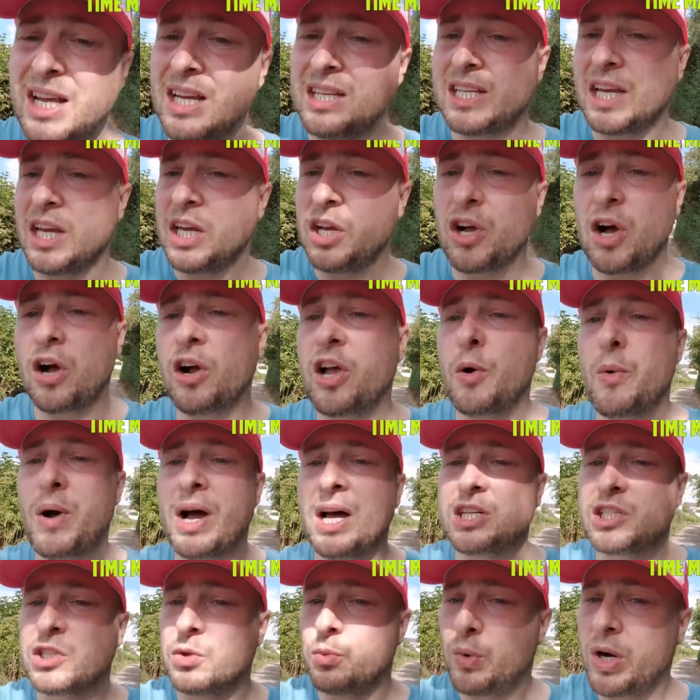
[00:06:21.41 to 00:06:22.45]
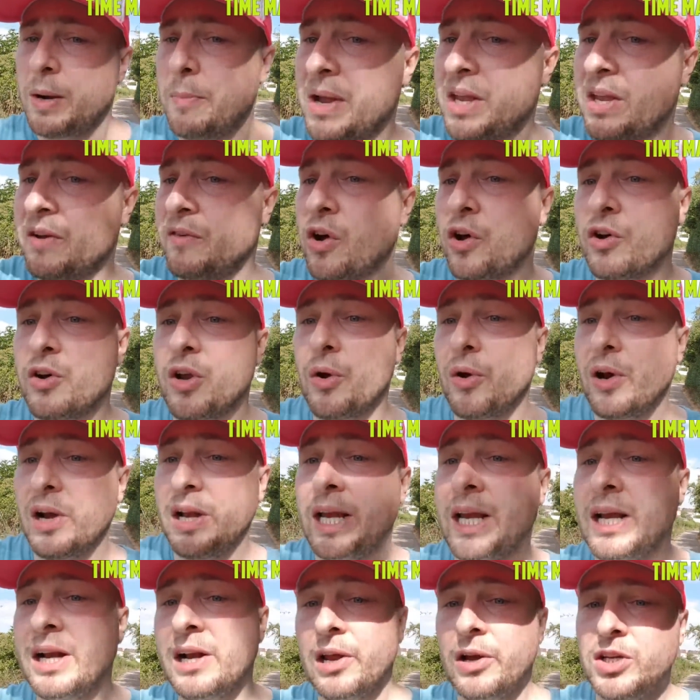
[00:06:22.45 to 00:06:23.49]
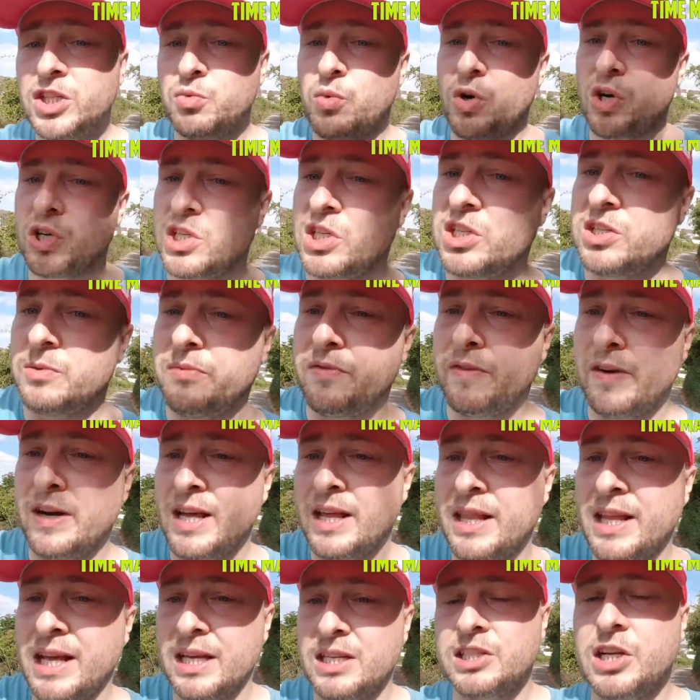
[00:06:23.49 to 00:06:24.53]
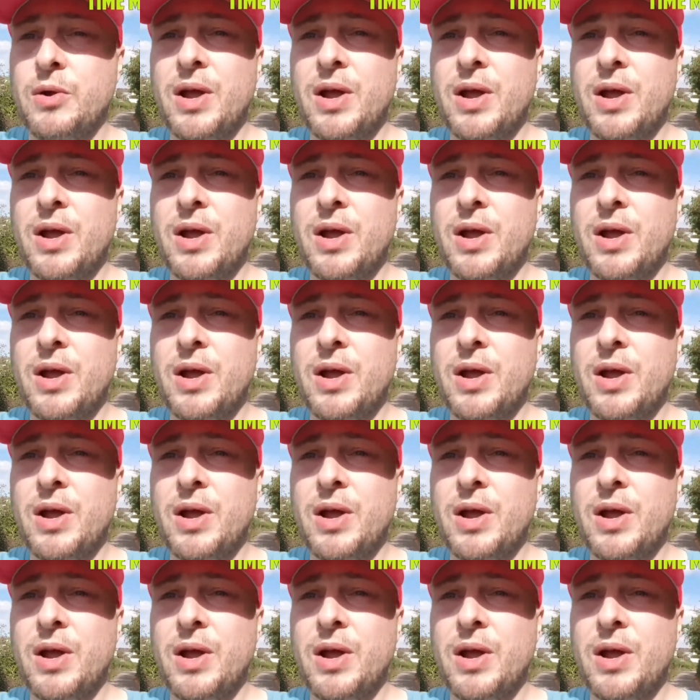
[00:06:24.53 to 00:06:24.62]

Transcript: so you've got to go out somewhere but you've got no clean clothes to wash or something like that.